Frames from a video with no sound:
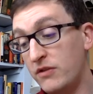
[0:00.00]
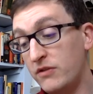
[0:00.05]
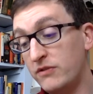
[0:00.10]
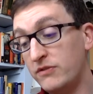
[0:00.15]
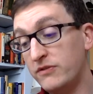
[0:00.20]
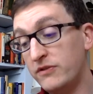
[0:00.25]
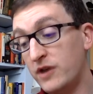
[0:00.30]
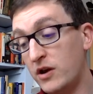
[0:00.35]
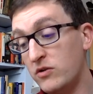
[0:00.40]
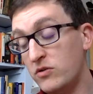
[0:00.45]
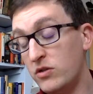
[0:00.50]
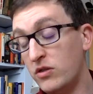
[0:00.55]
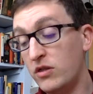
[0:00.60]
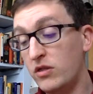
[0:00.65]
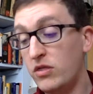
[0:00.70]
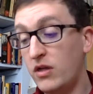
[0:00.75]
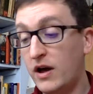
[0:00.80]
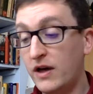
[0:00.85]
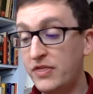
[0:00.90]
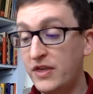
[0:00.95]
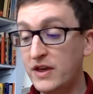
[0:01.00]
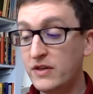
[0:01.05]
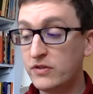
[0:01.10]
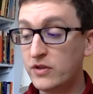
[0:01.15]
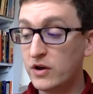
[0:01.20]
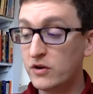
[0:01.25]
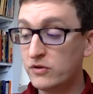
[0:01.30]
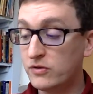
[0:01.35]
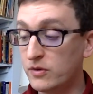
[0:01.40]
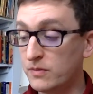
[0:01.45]
So I think
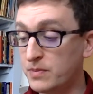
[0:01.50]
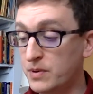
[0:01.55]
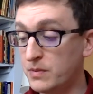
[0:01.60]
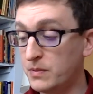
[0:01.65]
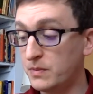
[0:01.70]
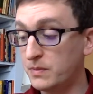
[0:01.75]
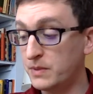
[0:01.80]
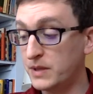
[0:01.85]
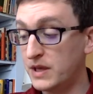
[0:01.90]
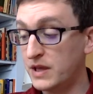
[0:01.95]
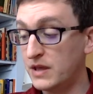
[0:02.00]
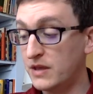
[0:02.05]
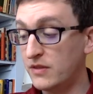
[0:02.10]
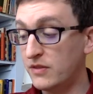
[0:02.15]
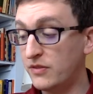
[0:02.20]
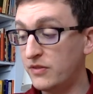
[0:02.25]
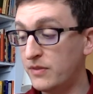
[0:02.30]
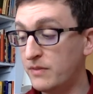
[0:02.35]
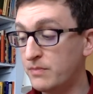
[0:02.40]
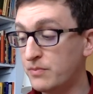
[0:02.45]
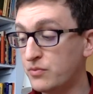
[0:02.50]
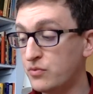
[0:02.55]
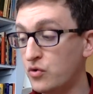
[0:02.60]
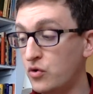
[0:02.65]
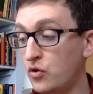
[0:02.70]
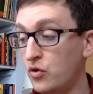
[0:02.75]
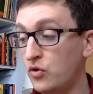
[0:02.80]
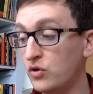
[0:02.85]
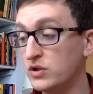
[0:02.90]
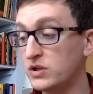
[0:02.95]
those are probably the
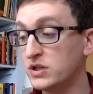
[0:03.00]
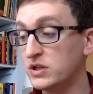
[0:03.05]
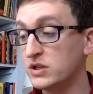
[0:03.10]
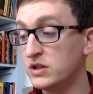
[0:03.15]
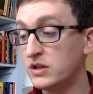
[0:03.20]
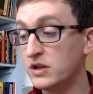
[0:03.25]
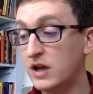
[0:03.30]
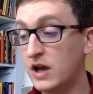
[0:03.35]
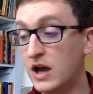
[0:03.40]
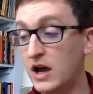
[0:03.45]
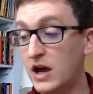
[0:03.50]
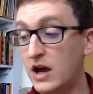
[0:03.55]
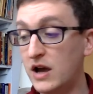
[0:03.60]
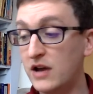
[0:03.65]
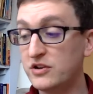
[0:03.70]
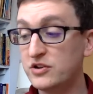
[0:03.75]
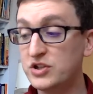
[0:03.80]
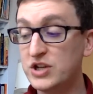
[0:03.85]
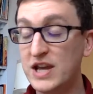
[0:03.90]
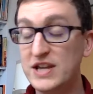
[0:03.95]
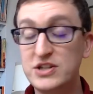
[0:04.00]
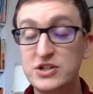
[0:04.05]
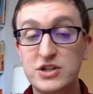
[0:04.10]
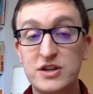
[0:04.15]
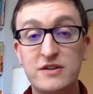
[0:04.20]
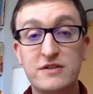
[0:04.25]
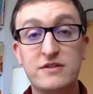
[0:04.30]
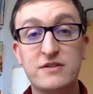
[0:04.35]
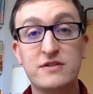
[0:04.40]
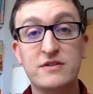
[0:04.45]
broad
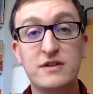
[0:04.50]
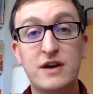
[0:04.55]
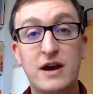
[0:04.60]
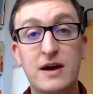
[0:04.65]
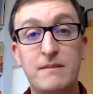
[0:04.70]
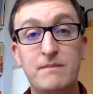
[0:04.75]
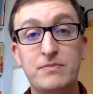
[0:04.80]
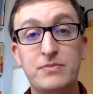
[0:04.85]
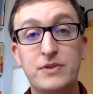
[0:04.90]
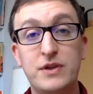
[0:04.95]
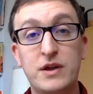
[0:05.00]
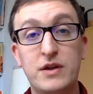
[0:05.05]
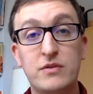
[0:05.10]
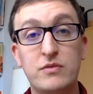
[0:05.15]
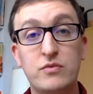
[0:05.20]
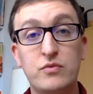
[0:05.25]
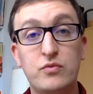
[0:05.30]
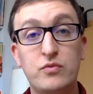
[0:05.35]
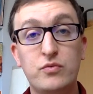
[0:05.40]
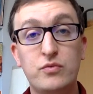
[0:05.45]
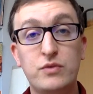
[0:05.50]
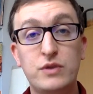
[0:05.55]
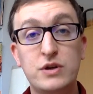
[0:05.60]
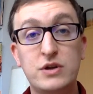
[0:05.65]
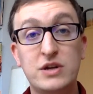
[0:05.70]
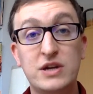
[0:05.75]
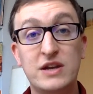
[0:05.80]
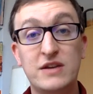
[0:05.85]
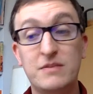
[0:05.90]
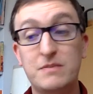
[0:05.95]
changes that you
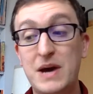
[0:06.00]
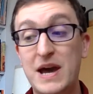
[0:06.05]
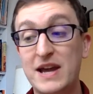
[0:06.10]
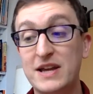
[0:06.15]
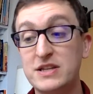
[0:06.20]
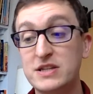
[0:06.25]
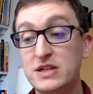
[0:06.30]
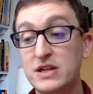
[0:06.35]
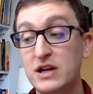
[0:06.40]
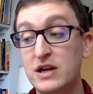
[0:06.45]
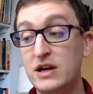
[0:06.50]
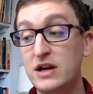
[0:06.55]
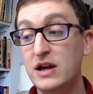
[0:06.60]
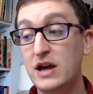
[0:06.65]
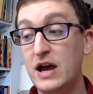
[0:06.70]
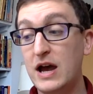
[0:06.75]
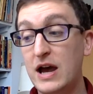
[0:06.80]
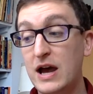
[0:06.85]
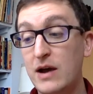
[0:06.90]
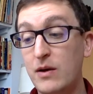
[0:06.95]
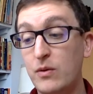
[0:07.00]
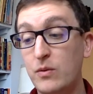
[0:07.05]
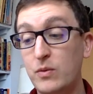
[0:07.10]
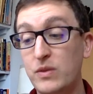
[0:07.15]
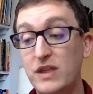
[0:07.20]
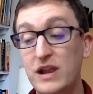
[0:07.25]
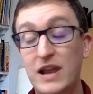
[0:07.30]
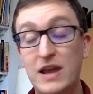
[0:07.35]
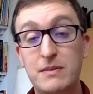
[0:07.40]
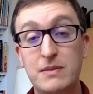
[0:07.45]
could expect with
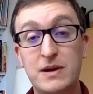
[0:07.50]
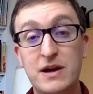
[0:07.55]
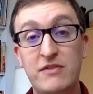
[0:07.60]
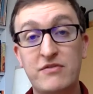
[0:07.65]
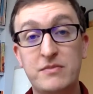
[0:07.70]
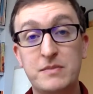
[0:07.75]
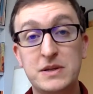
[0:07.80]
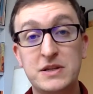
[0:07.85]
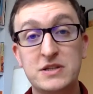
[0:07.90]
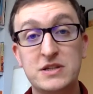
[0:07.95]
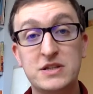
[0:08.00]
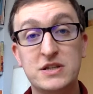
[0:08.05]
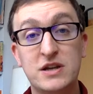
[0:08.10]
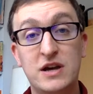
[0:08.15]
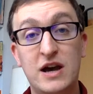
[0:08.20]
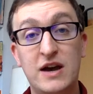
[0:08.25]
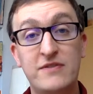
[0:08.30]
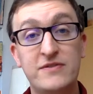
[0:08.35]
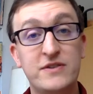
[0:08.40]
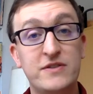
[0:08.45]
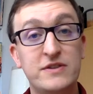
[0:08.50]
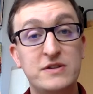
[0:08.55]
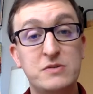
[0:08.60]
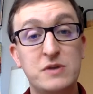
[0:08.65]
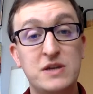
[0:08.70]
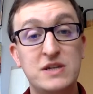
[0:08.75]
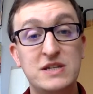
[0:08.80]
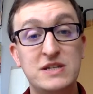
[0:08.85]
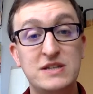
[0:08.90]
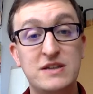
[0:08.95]
the Labour government after the
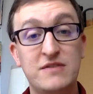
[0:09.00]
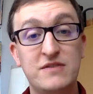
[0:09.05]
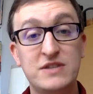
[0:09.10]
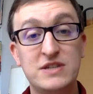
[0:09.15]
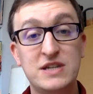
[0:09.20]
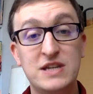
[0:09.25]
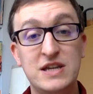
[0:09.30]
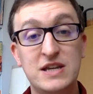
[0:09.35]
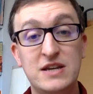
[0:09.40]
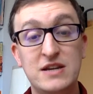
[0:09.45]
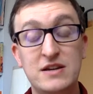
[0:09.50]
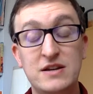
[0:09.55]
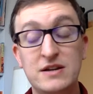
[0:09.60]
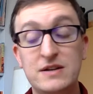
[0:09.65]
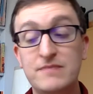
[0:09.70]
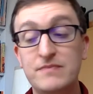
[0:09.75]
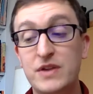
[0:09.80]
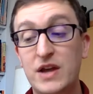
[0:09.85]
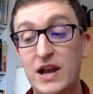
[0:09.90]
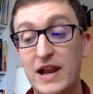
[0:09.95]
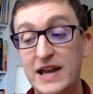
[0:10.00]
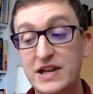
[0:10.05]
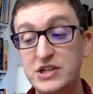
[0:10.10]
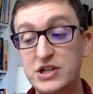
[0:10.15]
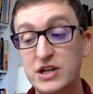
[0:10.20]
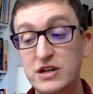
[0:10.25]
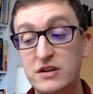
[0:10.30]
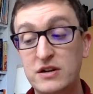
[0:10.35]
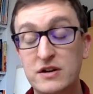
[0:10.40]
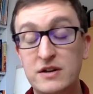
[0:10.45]
2017
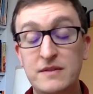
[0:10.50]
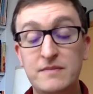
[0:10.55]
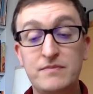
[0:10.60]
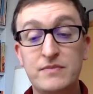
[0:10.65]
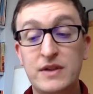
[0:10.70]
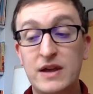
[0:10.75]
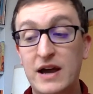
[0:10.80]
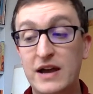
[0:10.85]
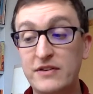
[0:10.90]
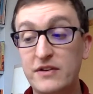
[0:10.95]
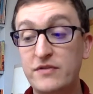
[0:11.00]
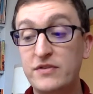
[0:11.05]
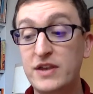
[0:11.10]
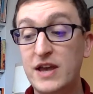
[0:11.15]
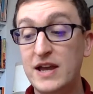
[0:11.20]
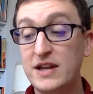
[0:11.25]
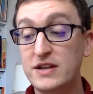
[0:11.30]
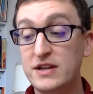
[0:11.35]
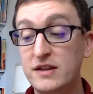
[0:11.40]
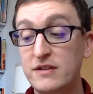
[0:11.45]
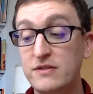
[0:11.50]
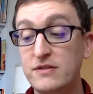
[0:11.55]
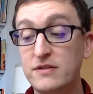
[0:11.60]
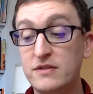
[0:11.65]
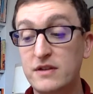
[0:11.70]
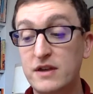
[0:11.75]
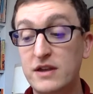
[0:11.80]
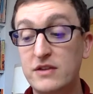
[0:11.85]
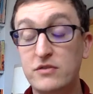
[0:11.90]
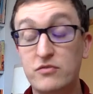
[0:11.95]
election. As I've said,
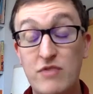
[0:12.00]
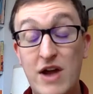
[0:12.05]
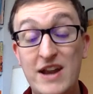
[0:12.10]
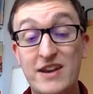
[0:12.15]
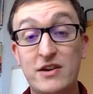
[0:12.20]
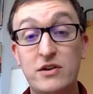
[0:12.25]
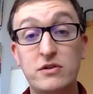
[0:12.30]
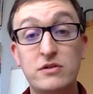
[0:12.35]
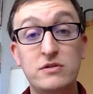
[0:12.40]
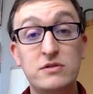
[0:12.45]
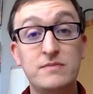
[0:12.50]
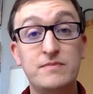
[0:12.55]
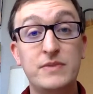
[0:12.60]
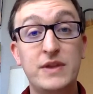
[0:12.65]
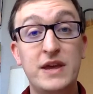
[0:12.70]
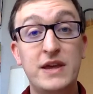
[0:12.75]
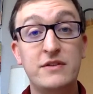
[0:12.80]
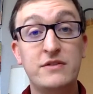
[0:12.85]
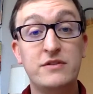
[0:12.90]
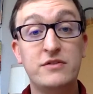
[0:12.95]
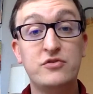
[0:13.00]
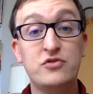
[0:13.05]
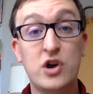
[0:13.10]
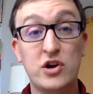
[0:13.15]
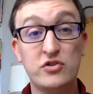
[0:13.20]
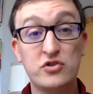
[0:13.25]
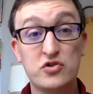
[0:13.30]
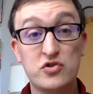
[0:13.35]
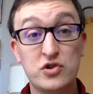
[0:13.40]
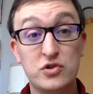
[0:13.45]
it's radical, it's
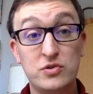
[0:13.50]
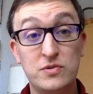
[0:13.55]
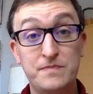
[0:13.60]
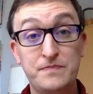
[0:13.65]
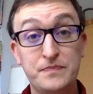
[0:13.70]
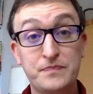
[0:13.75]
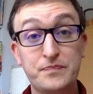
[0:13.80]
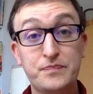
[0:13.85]
structural,